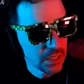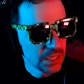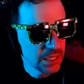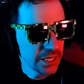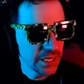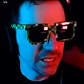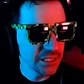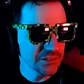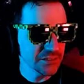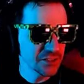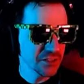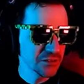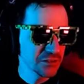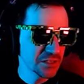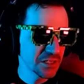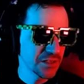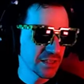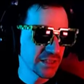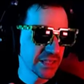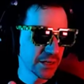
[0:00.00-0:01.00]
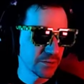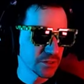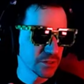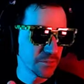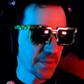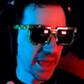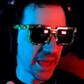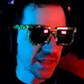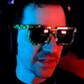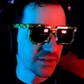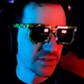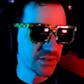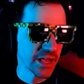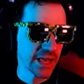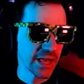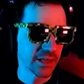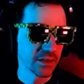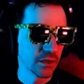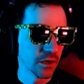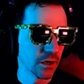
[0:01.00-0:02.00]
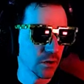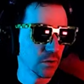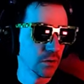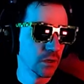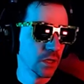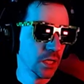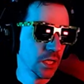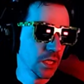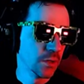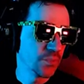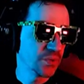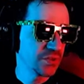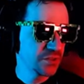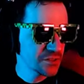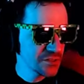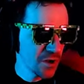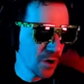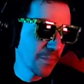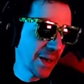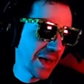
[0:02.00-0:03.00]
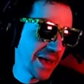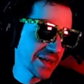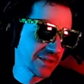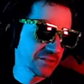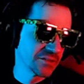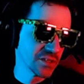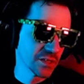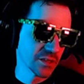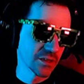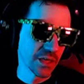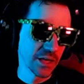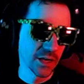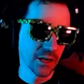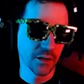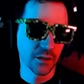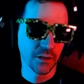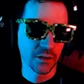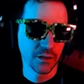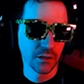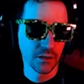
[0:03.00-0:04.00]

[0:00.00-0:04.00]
I also used to think that was Mantango, but there's no mans in there.